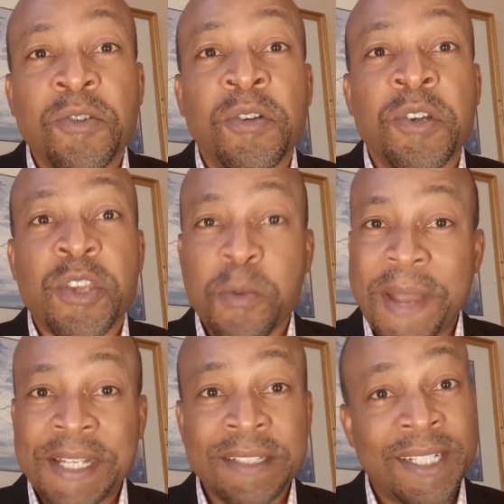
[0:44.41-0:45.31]
to good
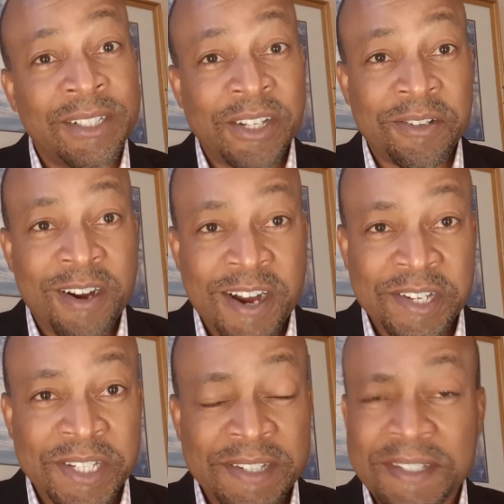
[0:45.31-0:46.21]
humanitarian
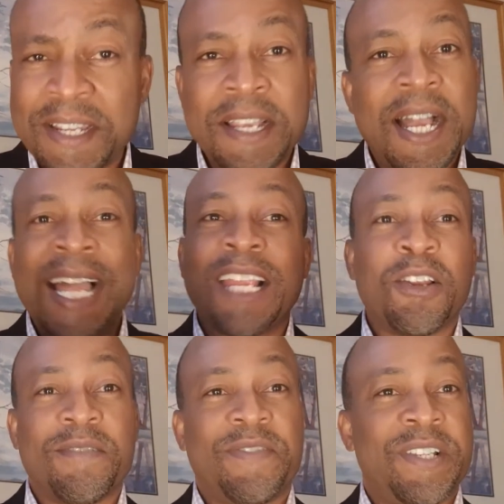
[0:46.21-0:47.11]
causes. I
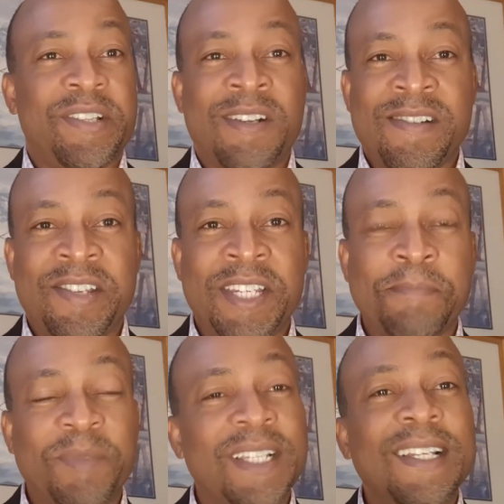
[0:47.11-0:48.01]
love this
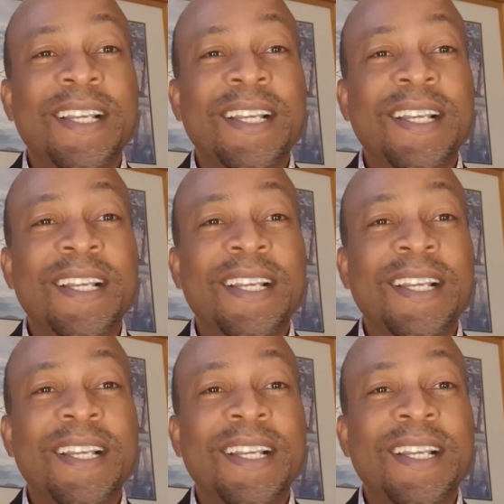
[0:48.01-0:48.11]
concept.